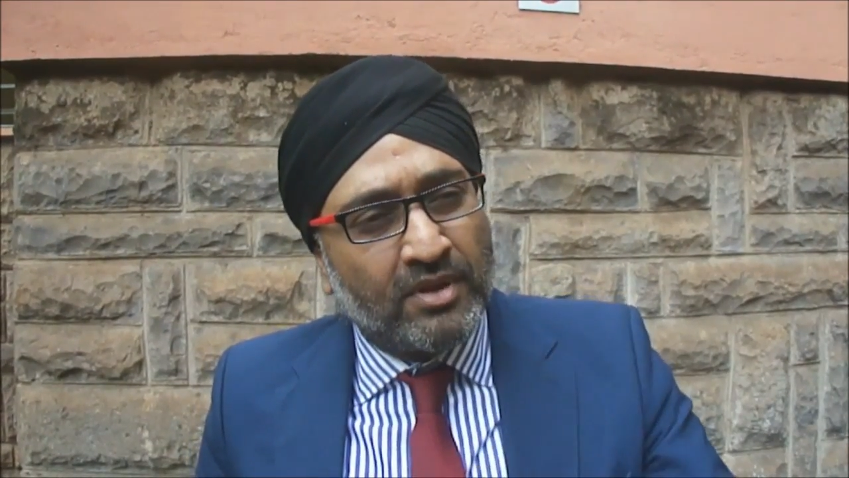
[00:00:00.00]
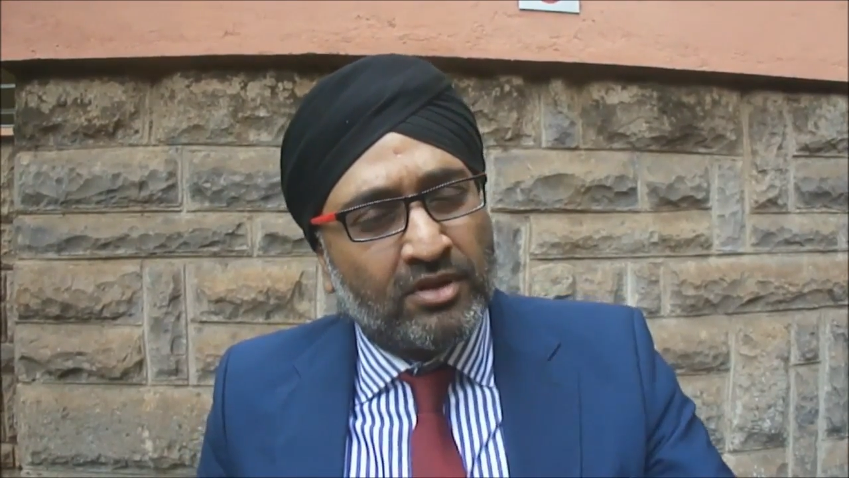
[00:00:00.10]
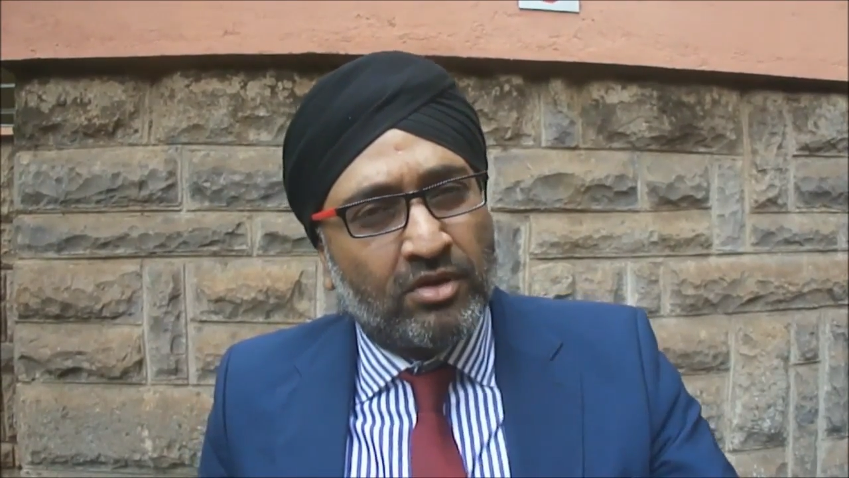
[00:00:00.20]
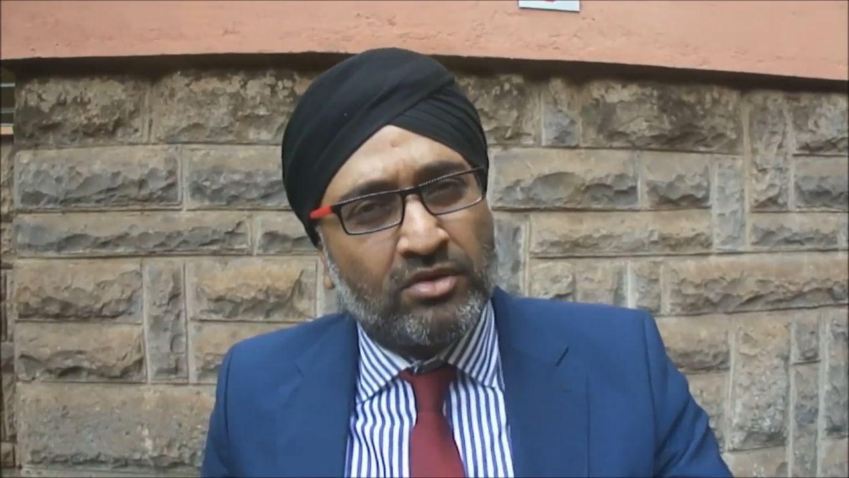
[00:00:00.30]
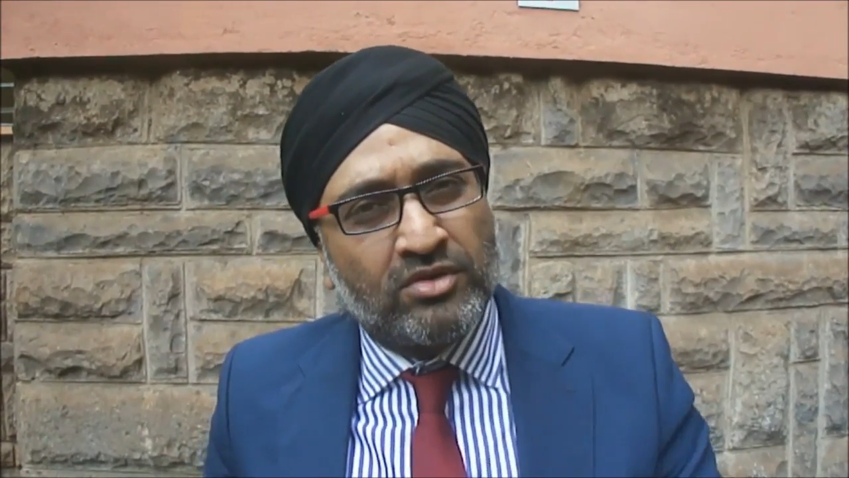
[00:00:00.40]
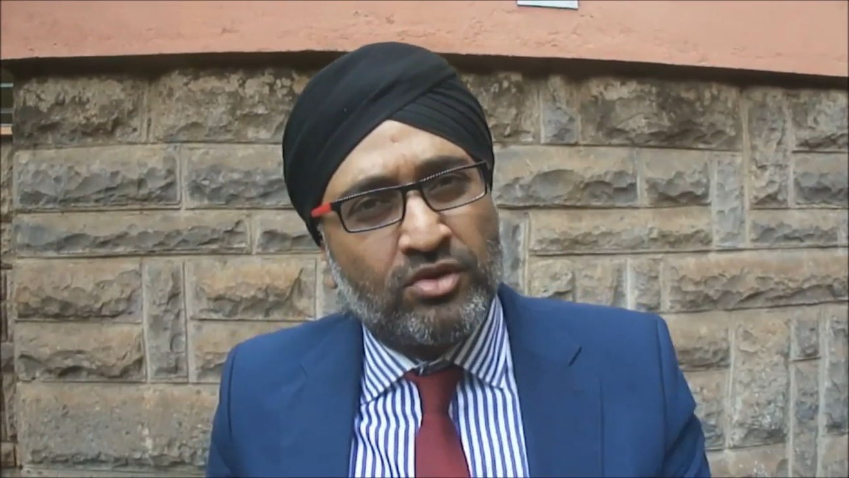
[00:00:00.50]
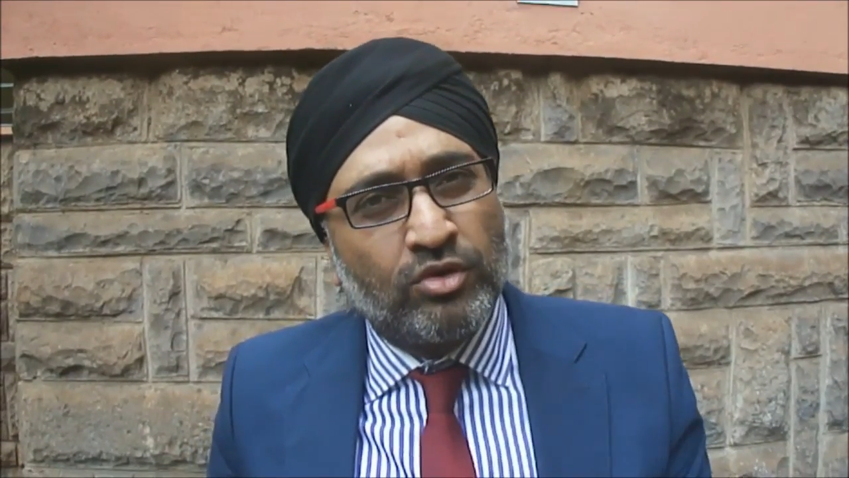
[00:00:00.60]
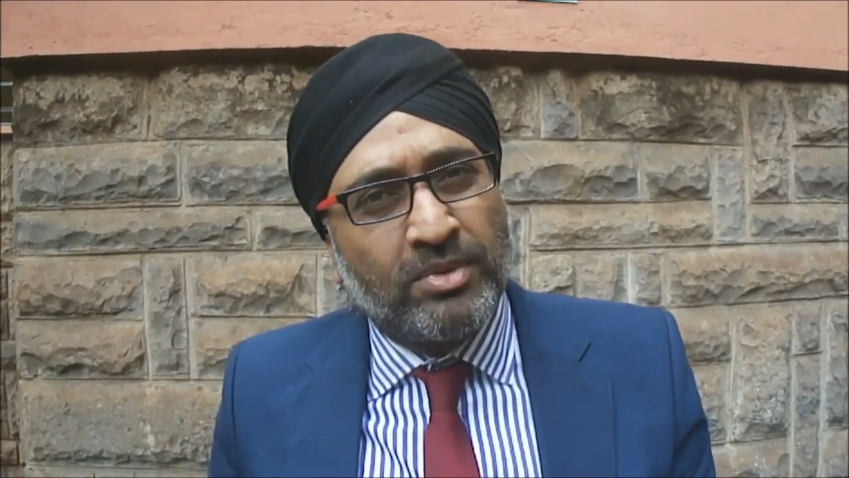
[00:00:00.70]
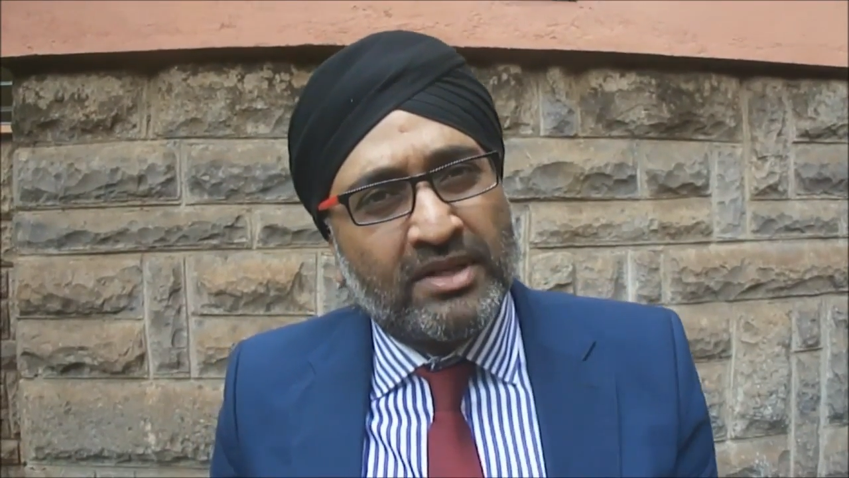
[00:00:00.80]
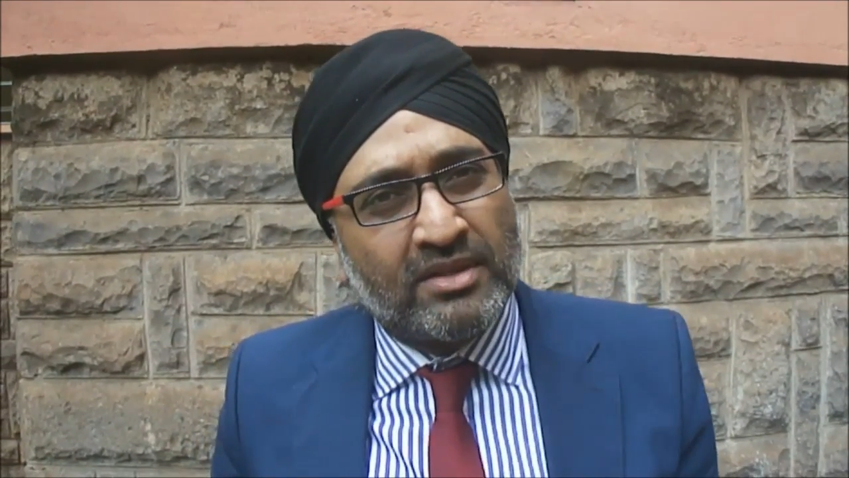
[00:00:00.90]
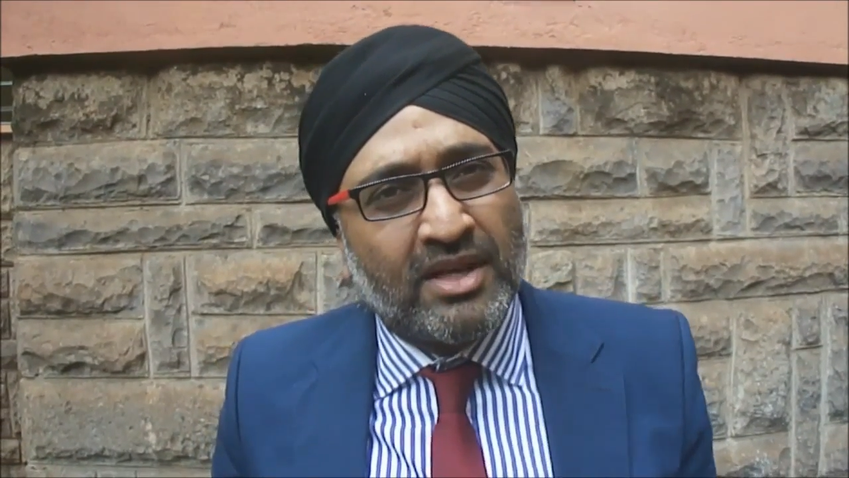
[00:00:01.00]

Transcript: the thoracoscope has a